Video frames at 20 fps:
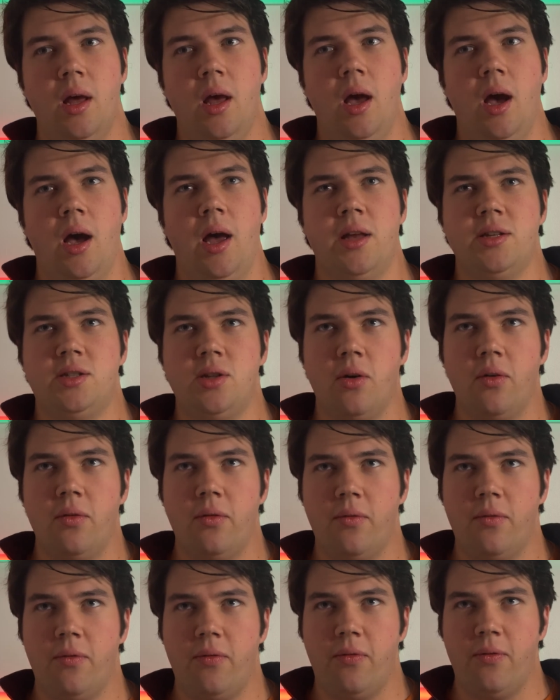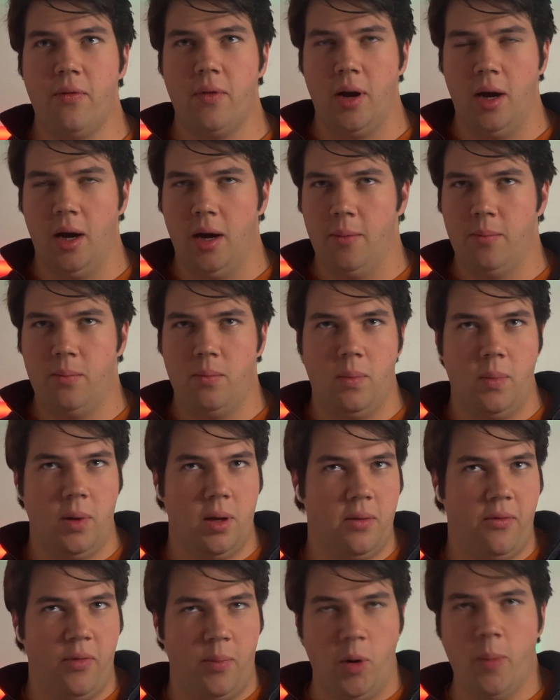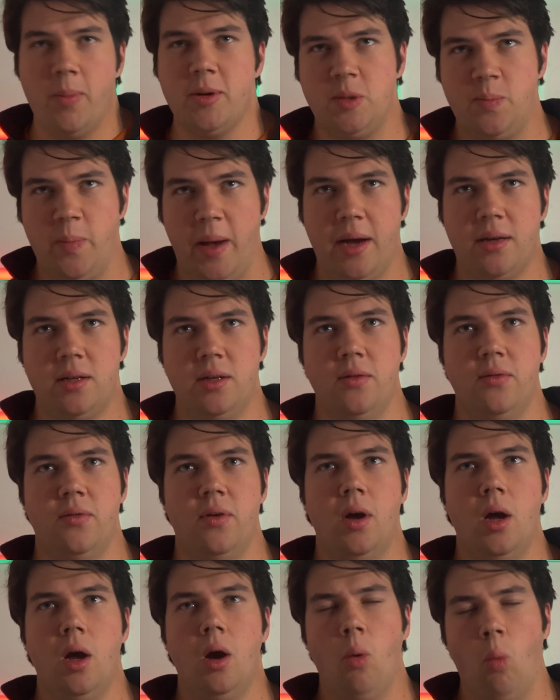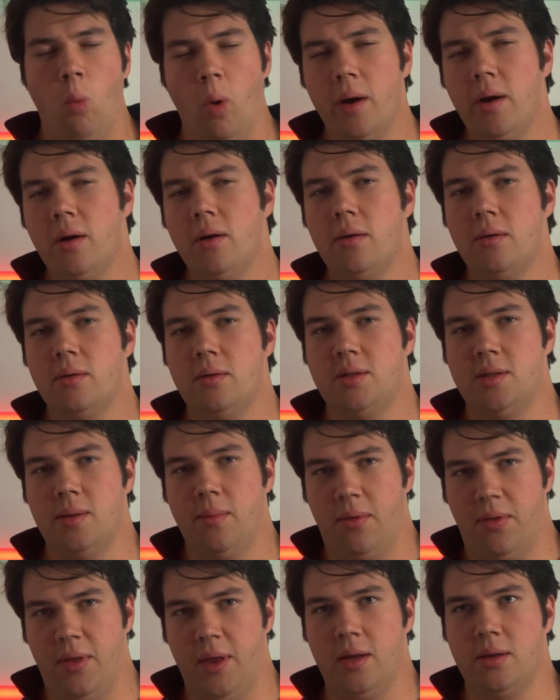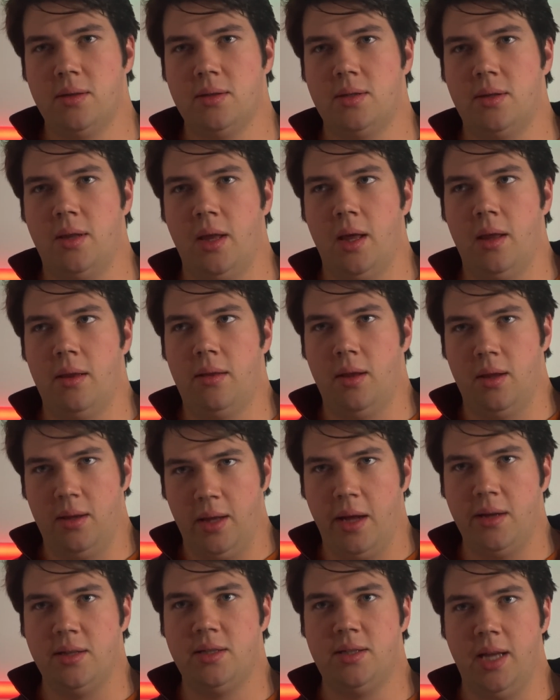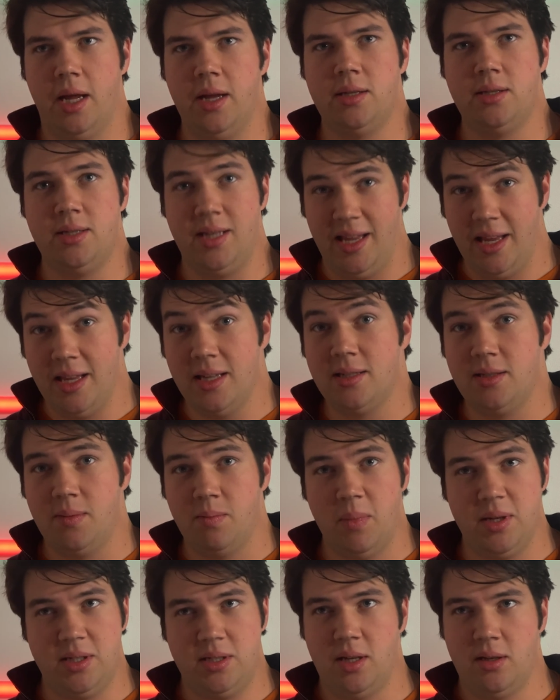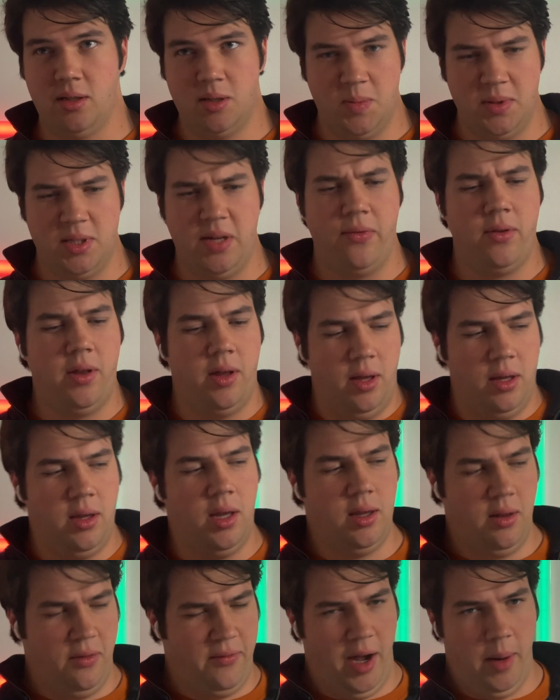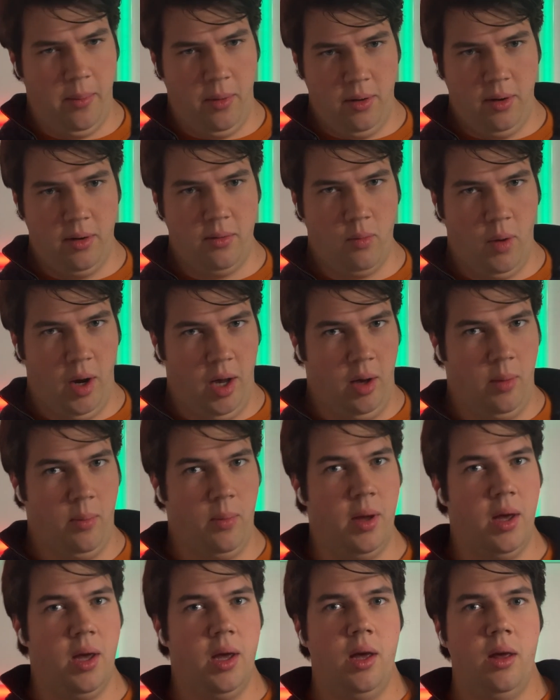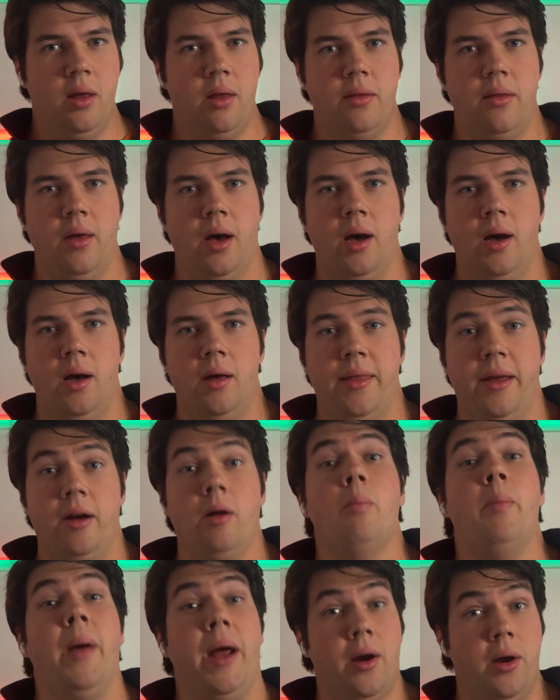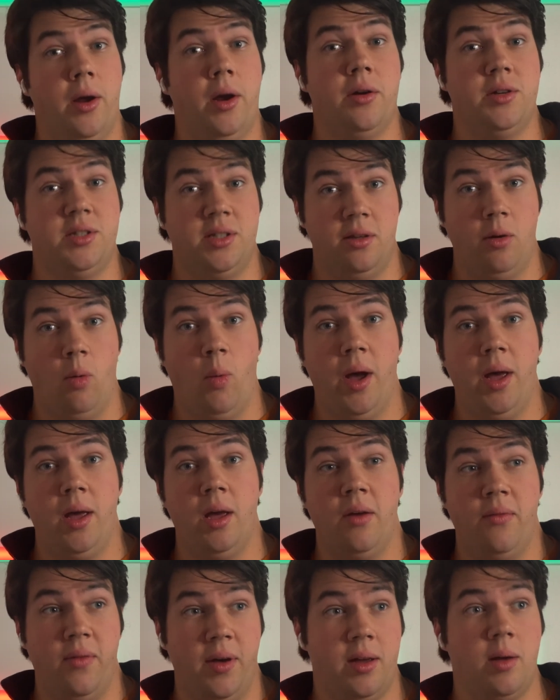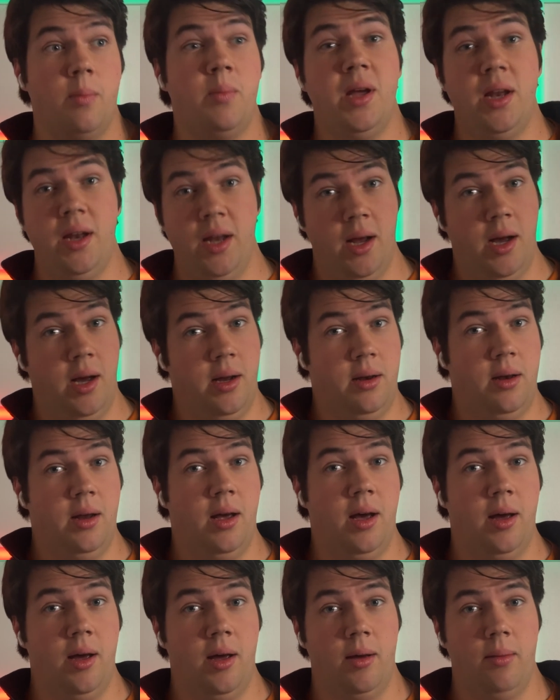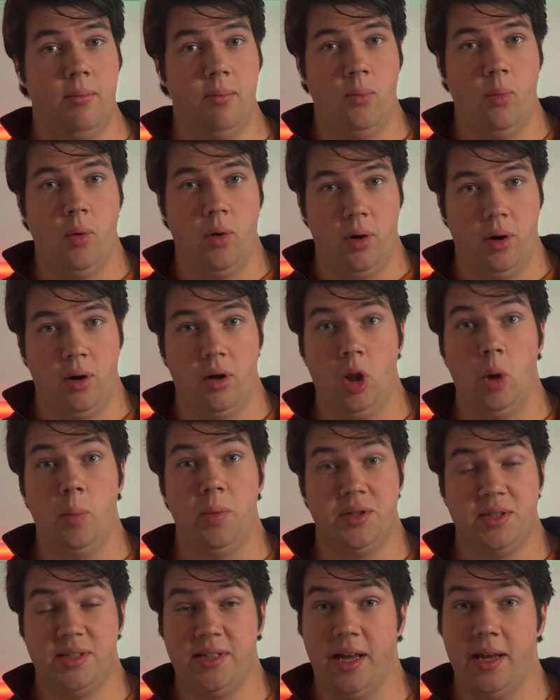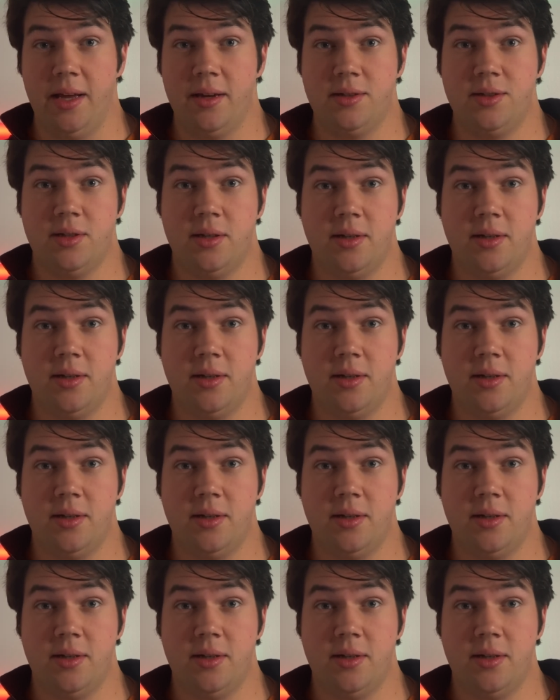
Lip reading: And so from your perspective, what are some things that the United States is missing specifically in the fiber realm that are barriers in the way of it competing on a more global stage?